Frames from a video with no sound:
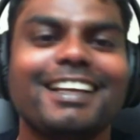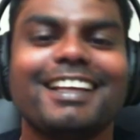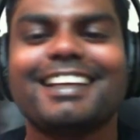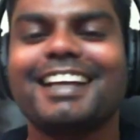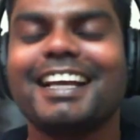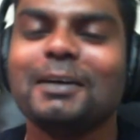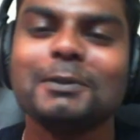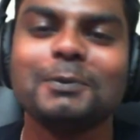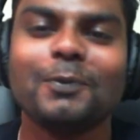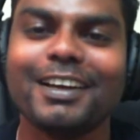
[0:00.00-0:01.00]
Like, I
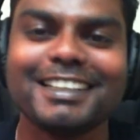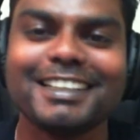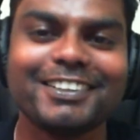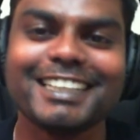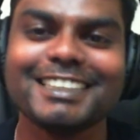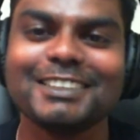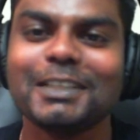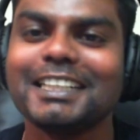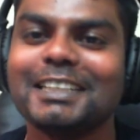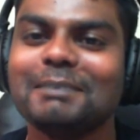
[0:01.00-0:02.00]
always want to correct you
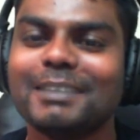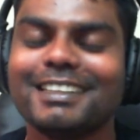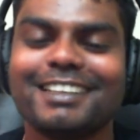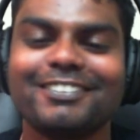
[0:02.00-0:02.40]
on it, but never